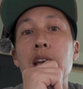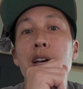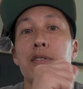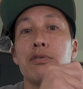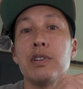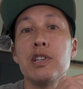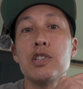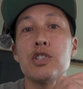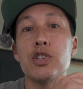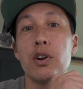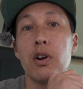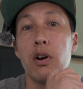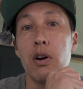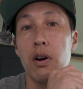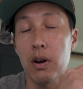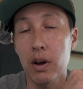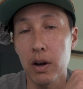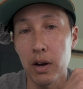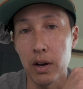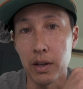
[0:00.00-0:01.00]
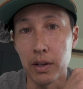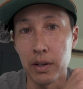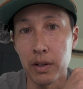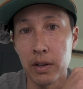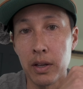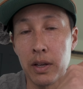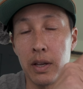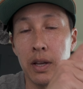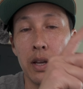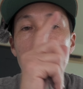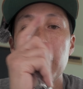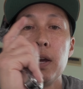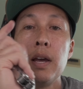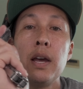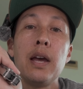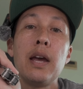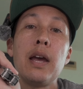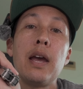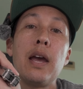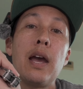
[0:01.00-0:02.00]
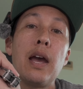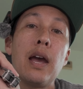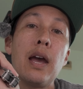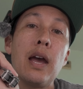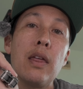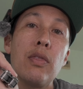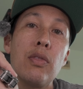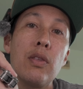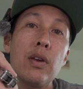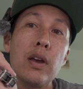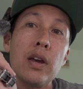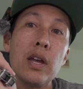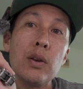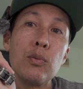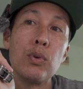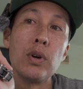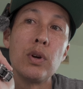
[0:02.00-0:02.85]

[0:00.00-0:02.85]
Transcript: that feature on, and then